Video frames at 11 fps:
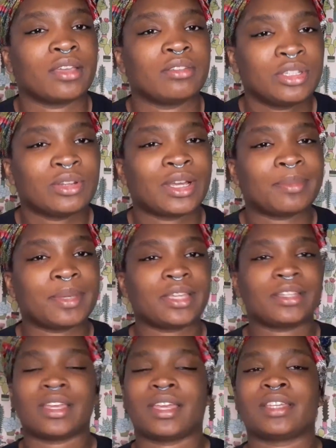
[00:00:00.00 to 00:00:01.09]
You know what I mean?
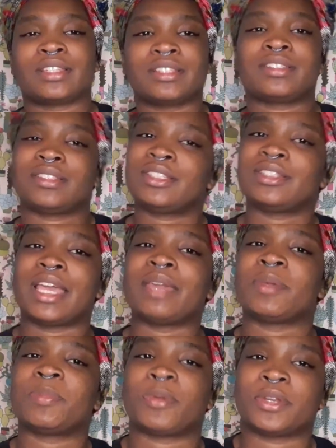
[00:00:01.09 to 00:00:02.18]
Like, they
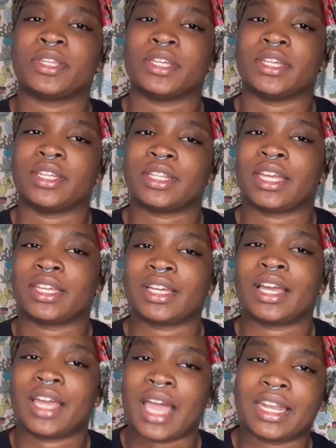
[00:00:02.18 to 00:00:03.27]
be pretty good. Like,
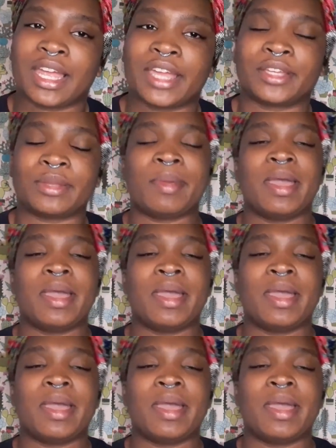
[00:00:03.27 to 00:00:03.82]
I like them.